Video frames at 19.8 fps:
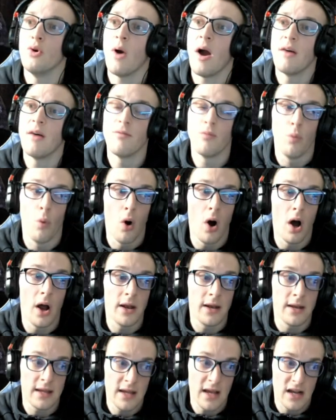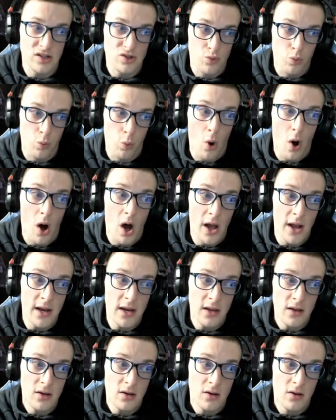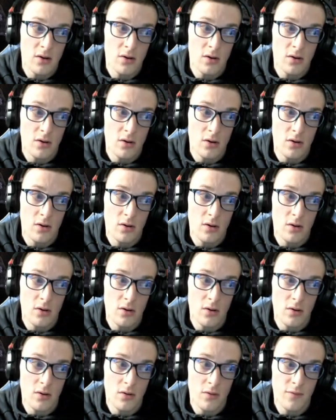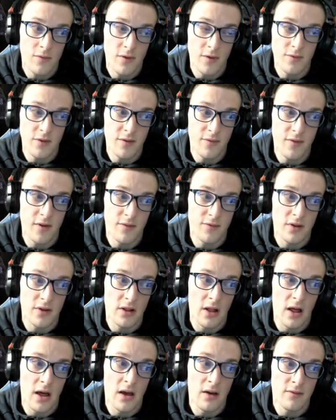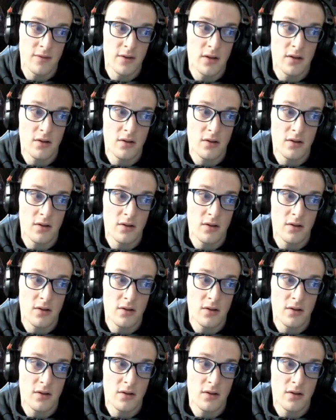have one. He has one 50-50 left.